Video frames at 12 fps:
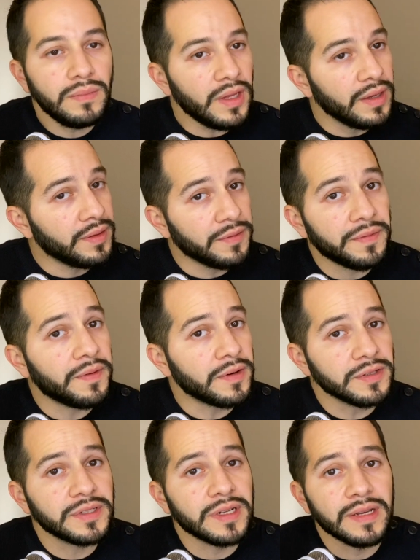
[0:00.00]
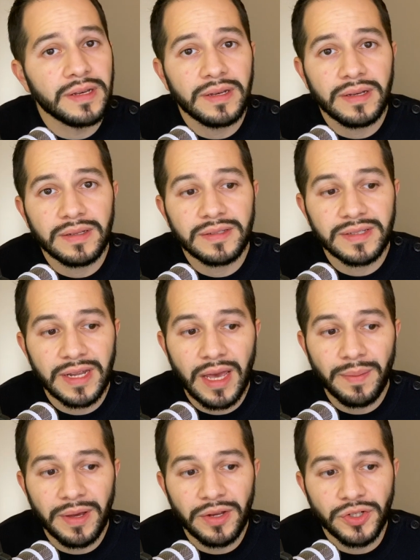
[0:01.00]
the first
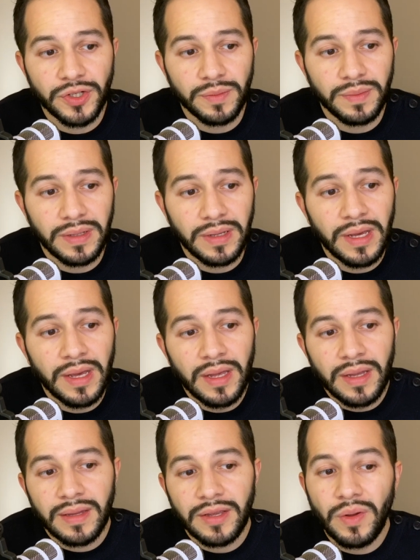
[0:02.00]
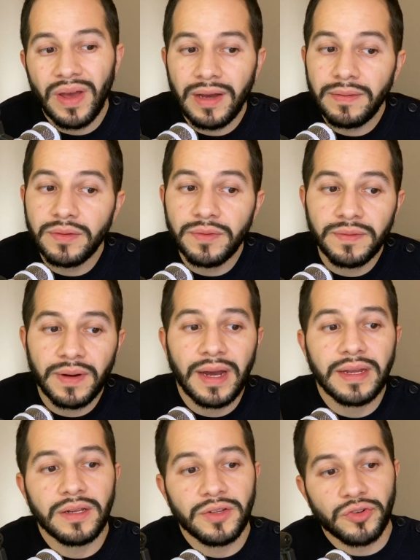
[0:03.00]
step should be that you have to
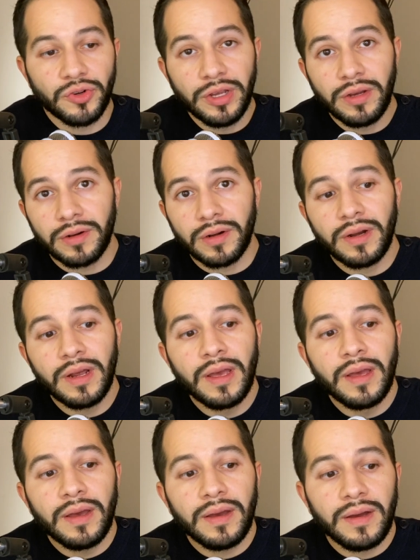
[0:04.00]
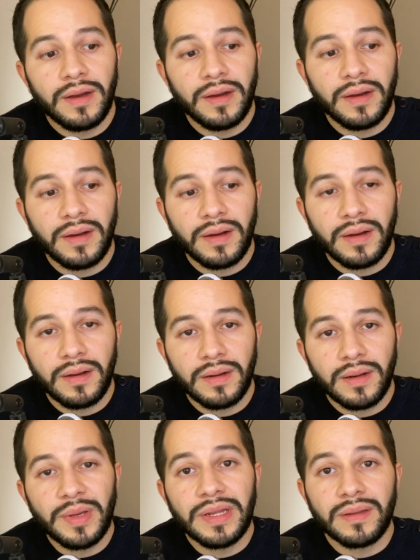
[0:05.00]
find the trigger,
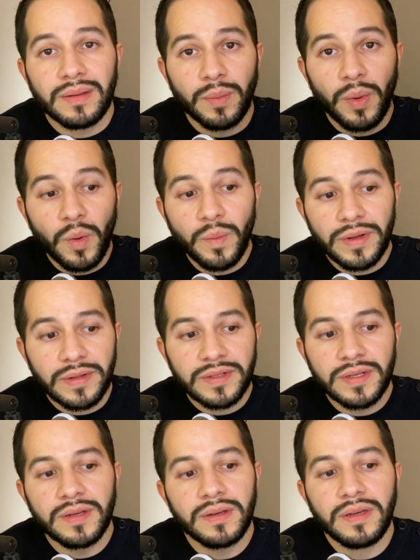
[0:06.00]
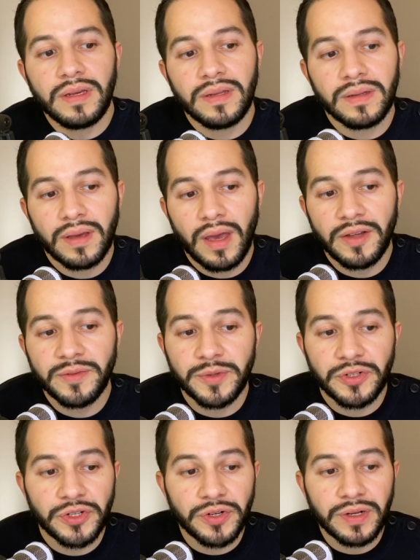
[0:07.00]
the moments in the customer
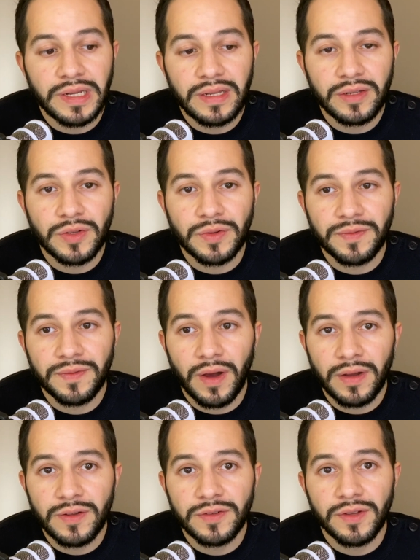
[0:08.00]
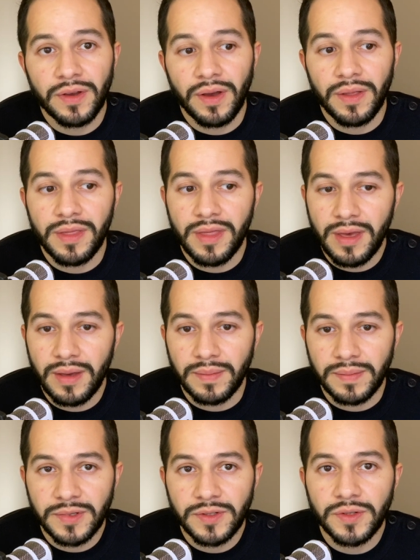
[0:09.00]
journey to focus on
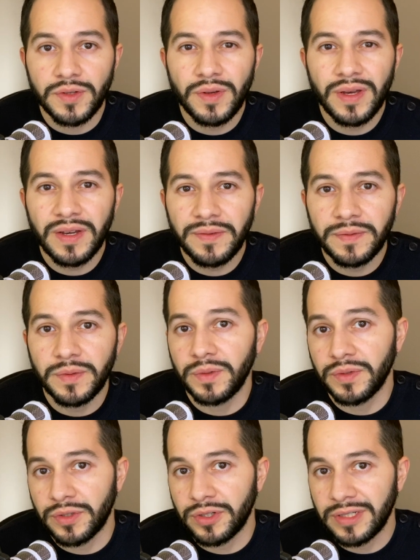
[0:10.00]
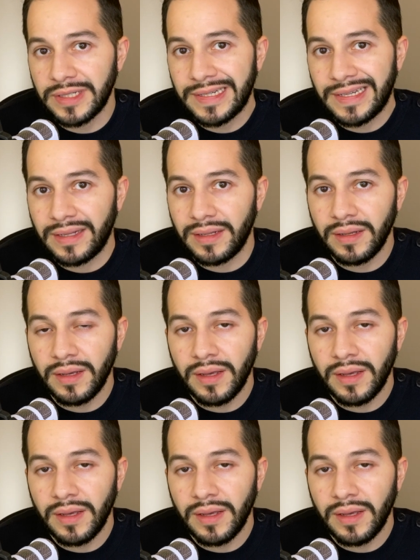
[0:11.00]
them. So you have to understand